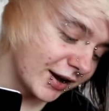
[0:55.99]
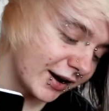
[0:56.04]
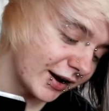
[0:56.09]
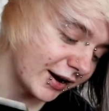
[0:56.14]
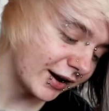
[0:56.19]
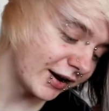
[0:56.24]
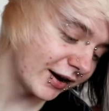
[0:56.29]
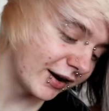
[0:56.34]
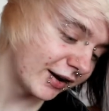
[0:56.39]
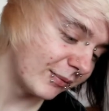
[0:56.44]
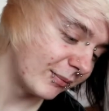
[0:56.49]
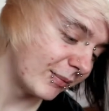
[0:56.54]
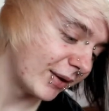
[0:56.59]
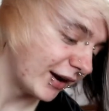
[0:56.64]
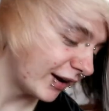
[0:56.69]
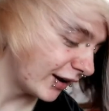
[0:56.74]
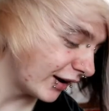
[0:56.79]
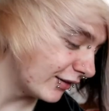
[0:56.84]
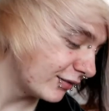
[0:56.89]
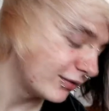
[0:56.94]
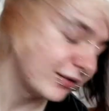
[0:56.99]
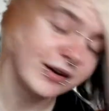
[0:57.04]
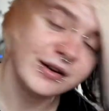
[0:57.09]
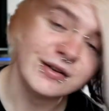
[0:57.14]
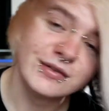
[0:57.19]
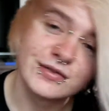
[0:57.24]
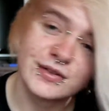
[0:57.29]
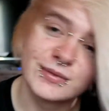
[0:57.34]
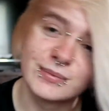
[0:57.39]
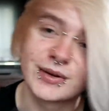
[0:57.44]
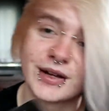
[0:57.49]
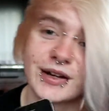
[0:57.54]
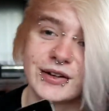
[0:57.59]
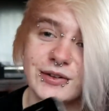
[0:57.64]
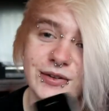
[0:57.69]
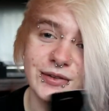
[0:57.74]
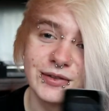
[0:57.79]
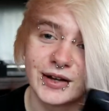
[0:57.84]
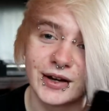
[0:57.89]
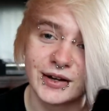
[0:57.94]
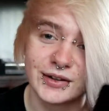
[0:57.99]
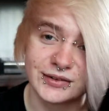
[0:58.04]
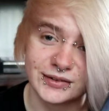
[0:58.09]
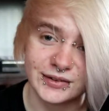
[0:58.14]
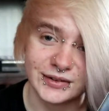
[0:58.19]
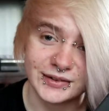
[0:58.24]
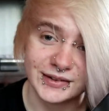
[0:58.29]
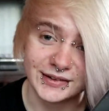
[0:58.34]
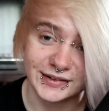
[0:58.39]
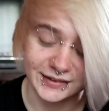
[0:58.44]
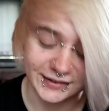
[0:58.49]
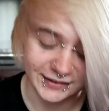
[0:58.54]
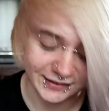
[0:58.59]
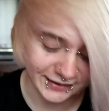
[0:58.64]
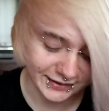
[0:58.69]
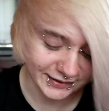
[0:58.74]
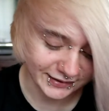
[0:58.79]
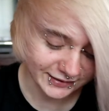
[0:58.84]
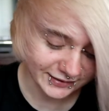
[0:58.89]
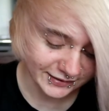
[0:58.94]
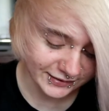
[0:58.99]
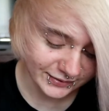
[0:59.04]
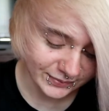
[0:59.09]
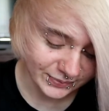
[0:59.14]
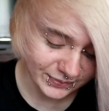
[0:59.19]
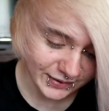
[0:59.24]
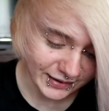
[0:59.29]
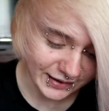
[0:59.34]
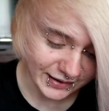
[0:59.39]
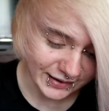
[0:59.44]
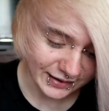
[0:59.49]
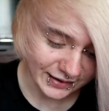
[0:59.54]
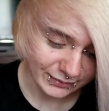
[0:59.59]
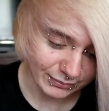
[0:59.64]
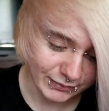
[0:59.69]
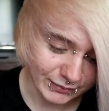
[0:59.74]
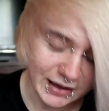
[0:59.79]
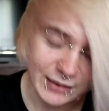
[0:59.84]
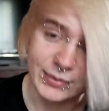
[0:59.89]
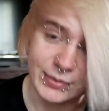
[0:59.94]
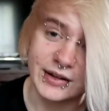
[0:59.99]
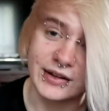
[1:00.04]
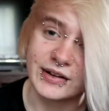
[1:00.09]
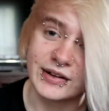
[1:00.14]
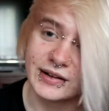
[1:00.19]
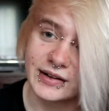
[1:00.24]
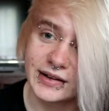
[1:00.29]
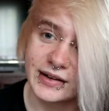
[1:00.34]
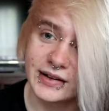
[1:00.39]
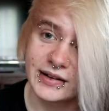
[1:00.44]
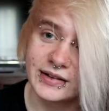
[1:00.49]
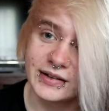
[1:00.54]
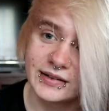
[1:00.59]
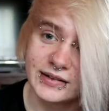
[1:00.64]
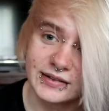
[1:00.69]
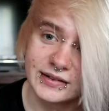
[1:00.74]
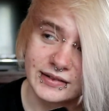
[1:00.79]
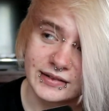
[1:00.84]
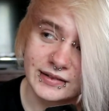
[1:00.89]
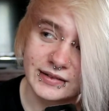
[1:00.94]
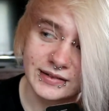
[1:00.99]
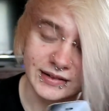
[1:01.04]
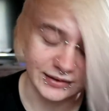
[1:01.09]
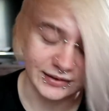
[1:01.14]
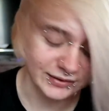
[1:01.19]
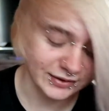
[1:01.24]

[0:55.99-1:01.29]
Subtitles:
my iPhone from like 2016, maybe earlier, I think